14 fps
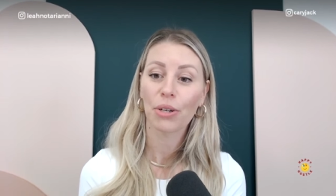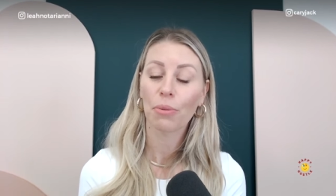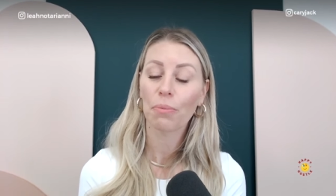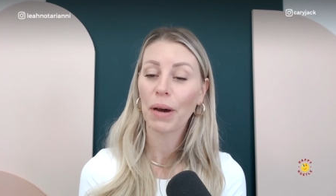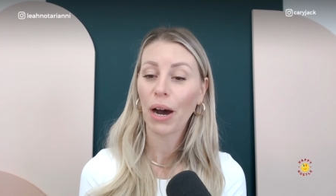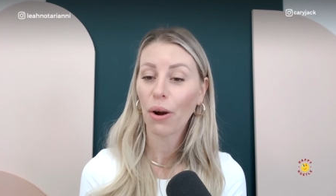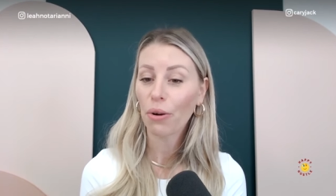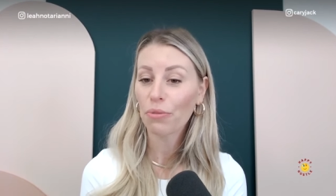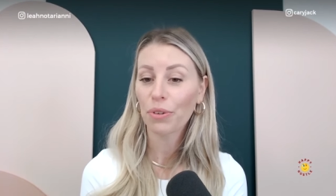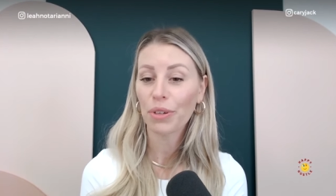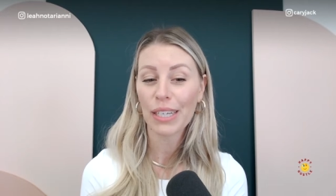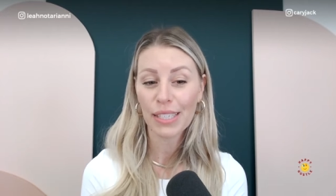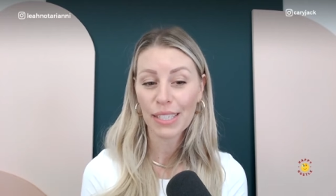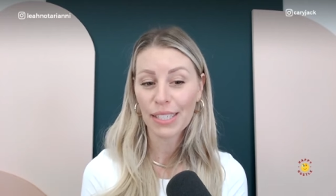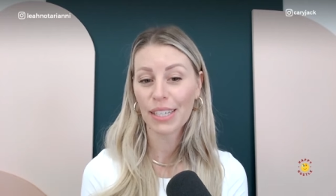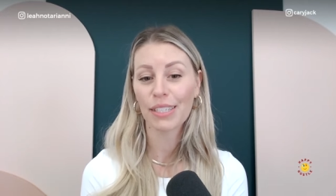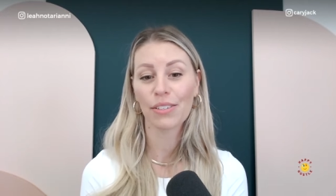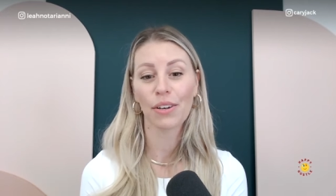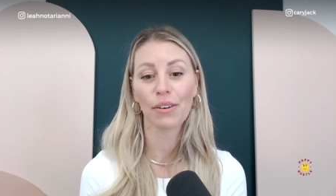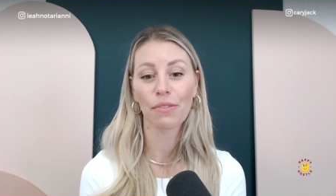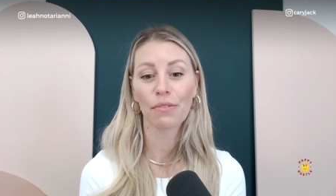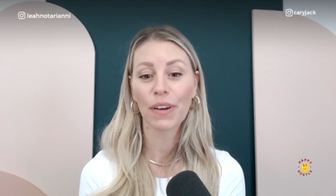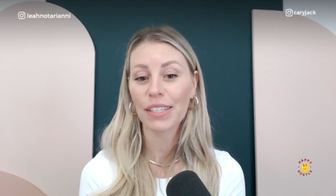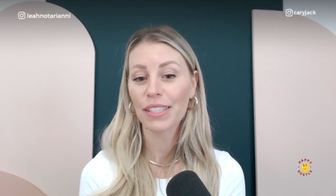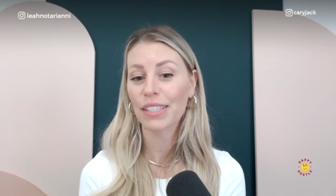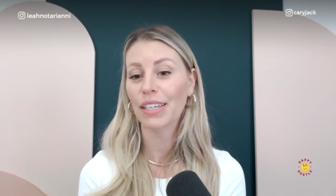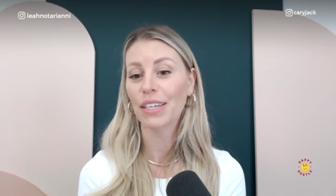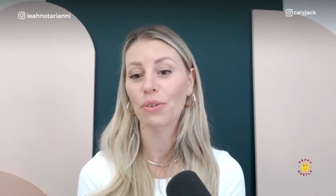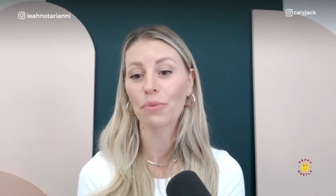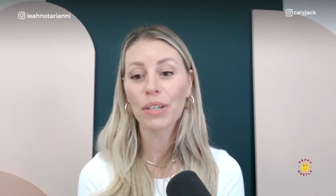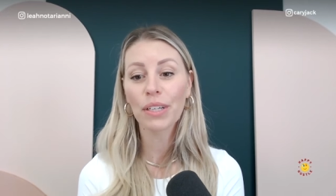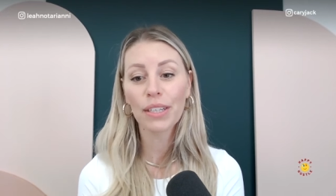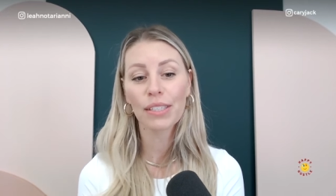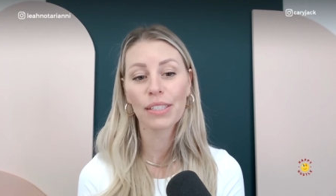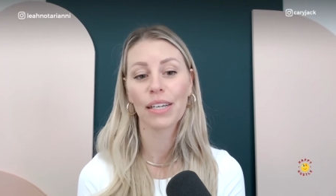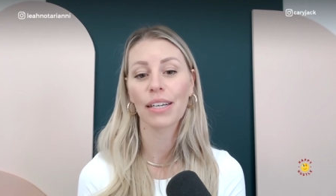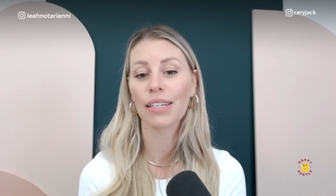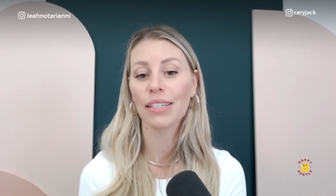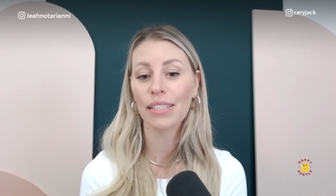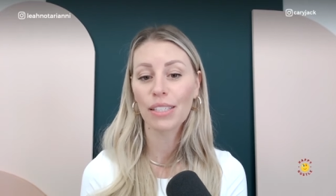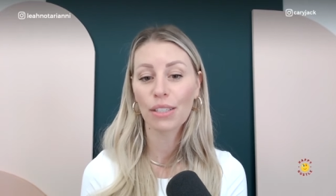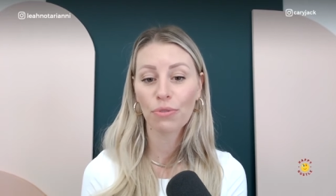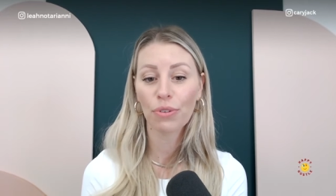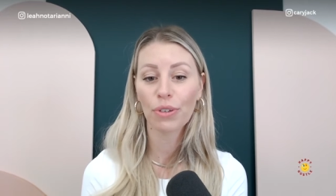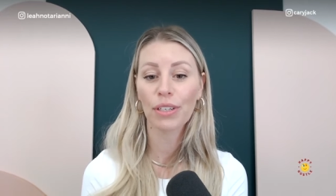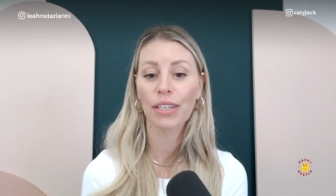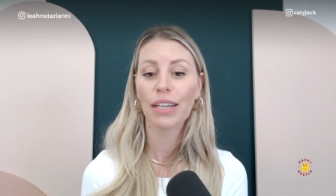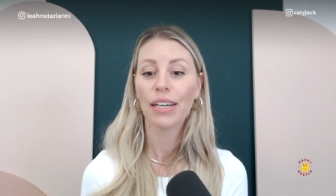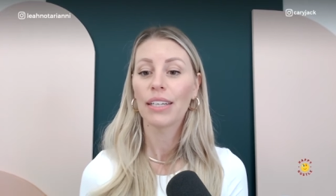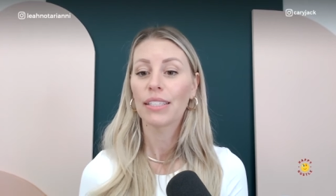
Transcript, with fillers: you know powerful insights on investing in real estate and different